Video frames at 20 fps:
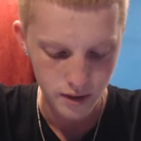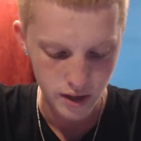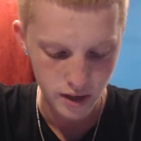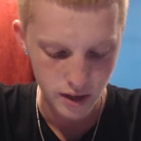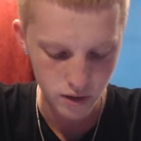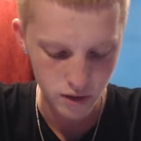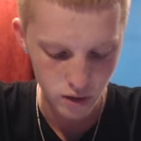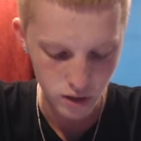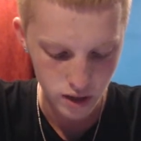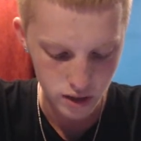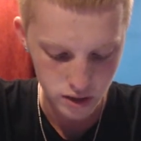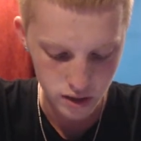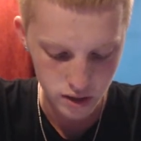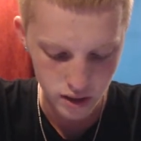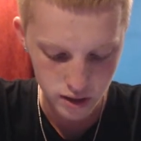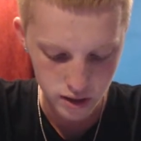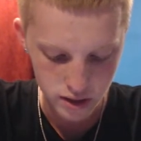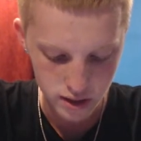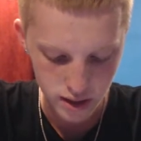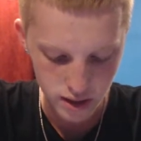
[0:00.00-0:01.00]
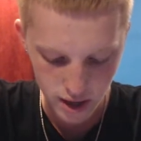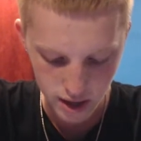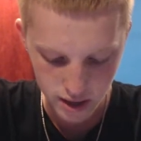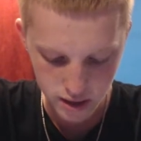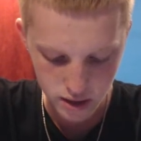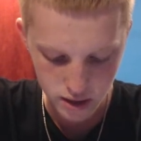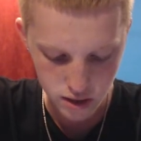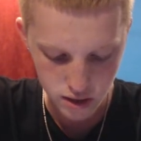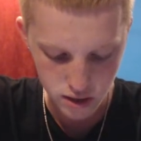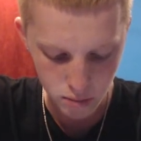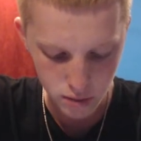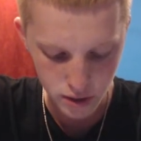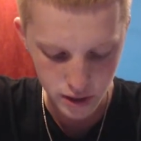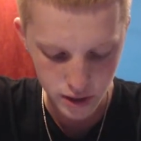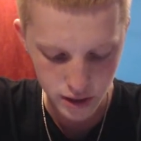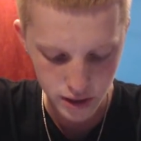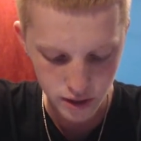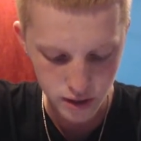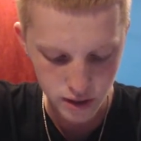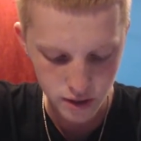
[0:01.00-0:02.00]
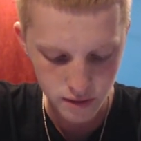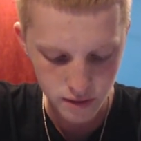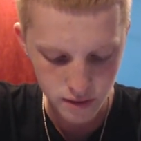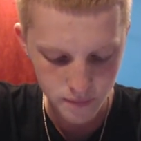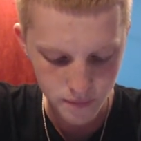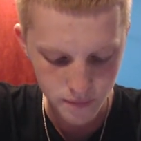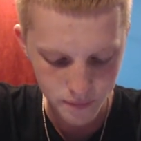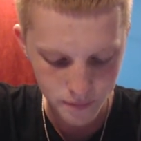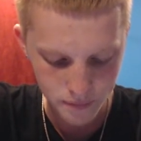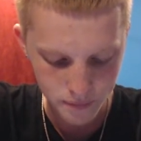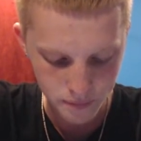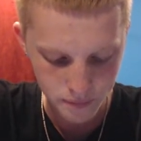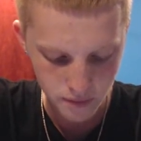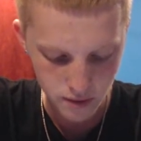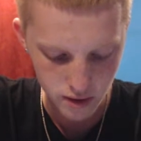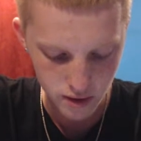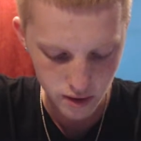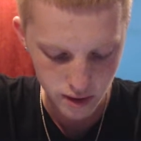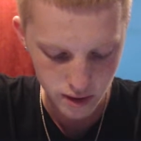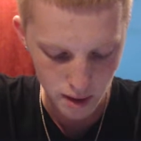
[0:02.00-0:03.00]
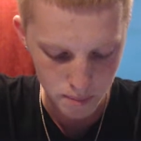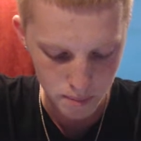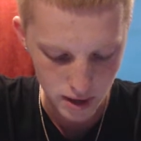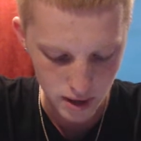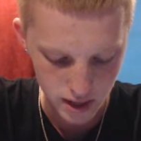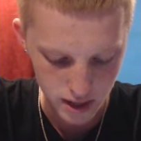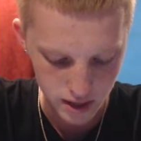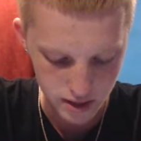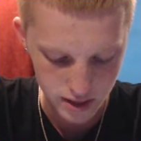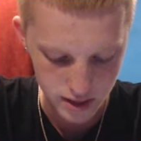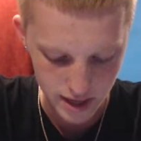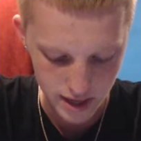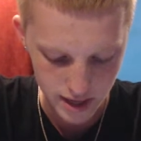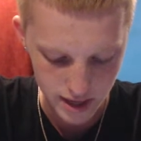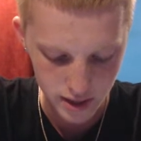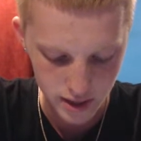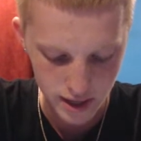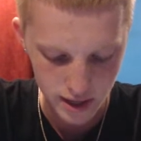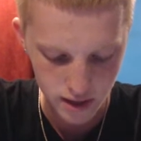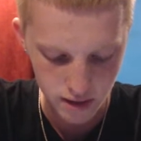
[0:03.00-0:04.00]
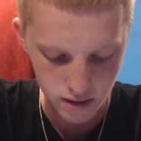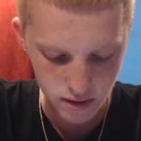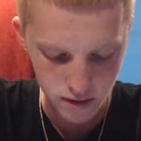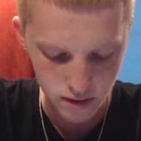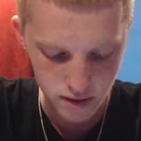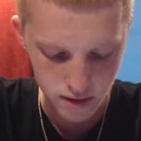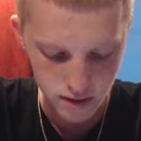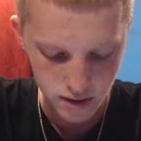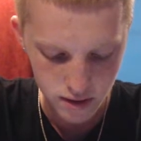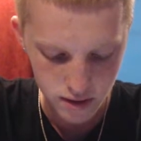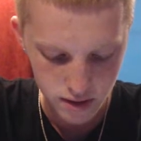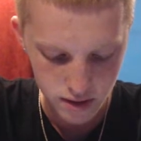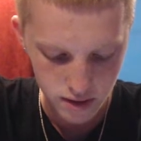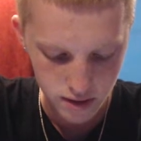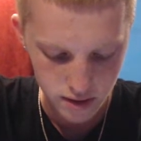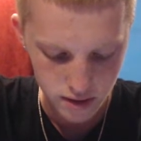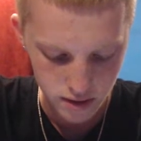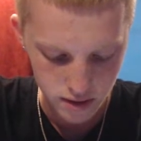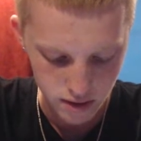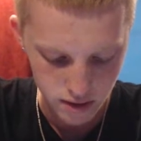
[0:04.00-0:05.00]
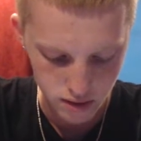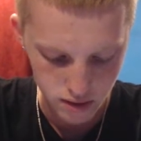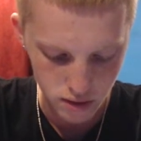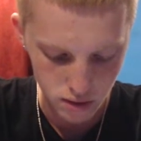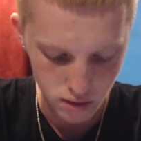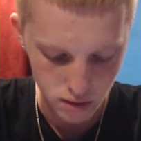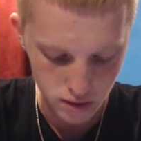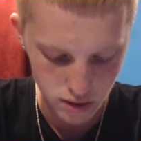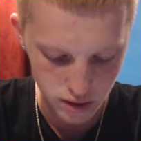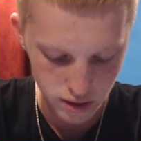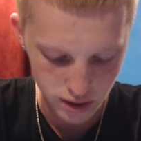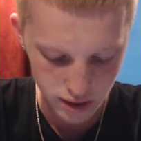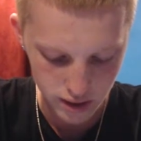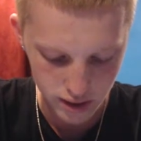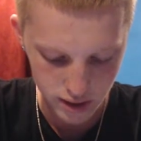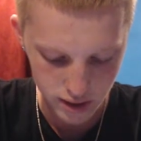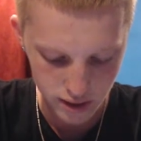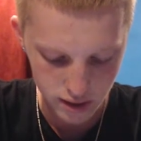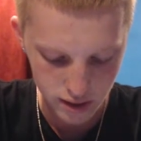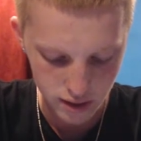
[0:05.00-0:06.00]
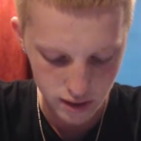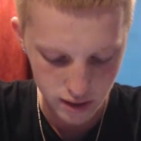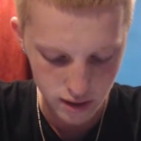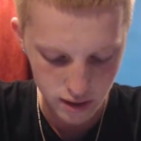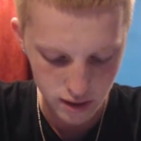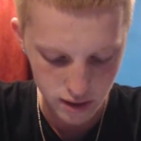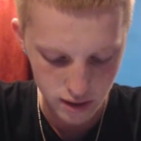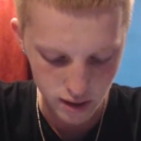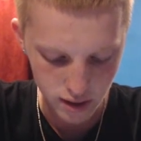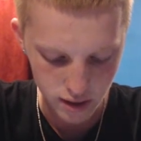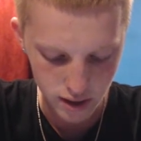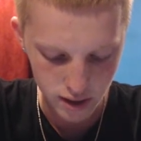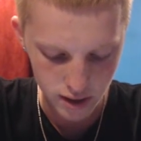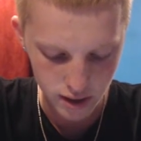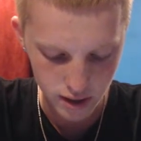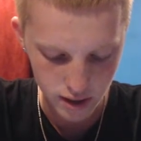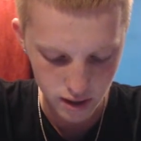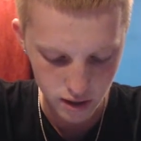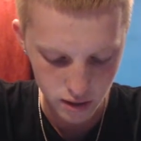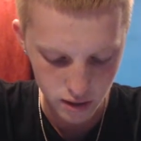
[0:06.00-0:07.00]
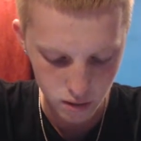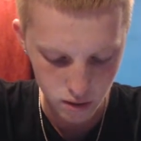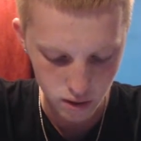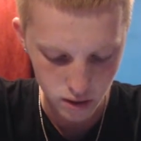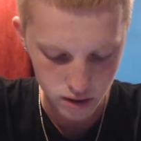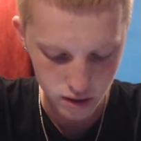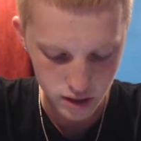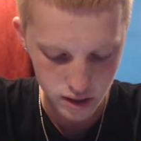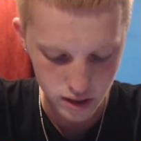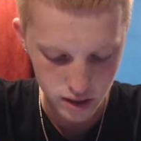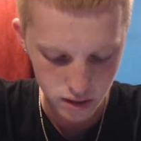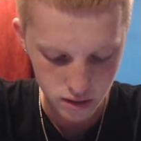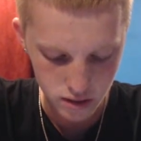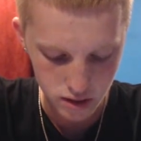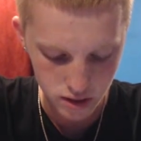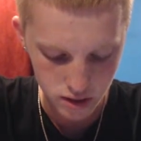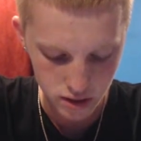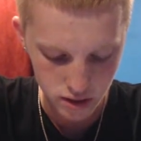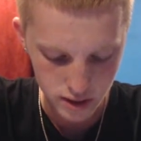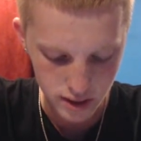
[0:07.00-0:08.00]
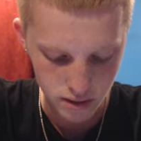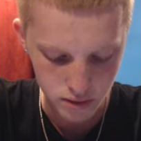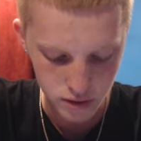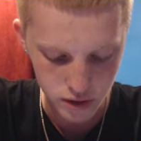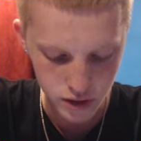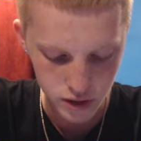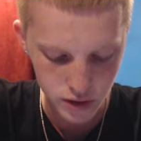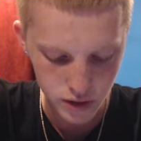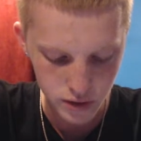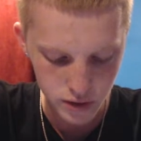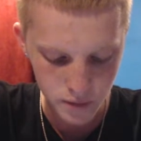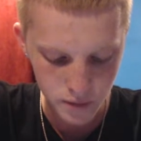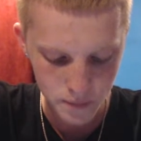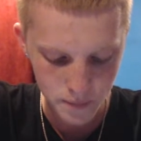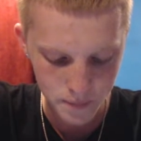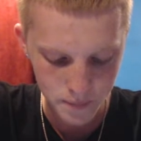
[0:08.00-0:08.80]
Even though that's gonna die, still pretty good. That P.E.K.K.A.'s down now. Those are gonna get, and now our skeletons are down too.